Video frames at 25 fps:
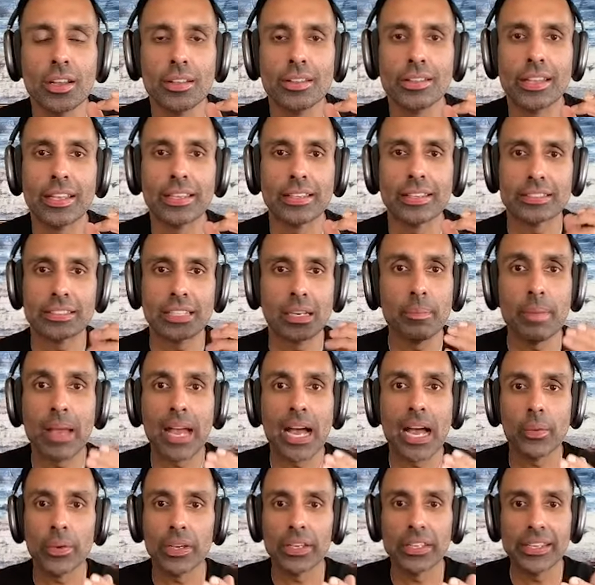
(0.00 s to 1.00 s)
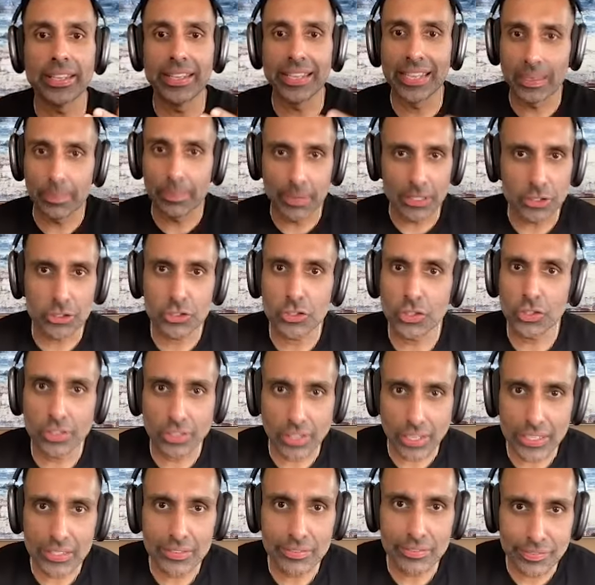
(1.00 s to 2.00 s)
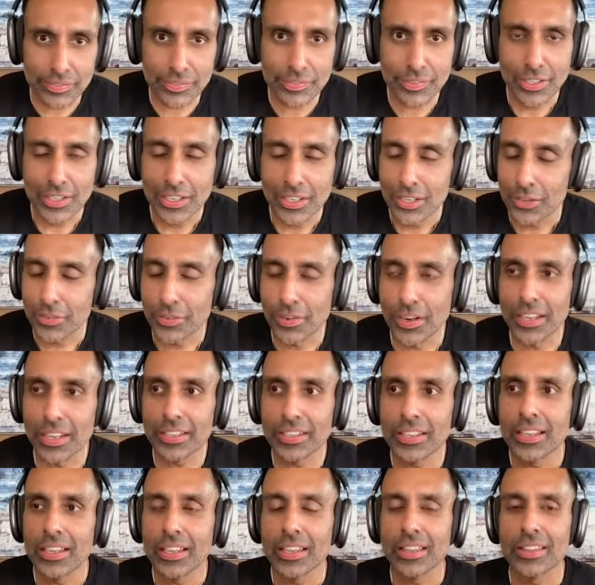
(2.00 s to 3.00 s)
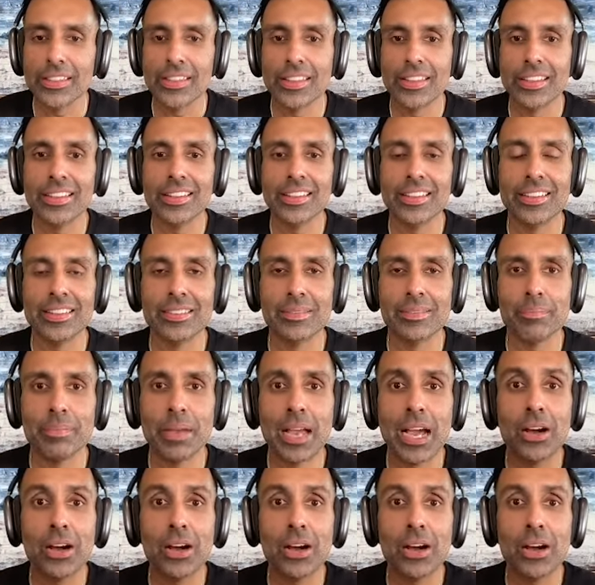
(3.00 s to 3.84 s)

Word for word: like somehow inhibit your life, right? It, it,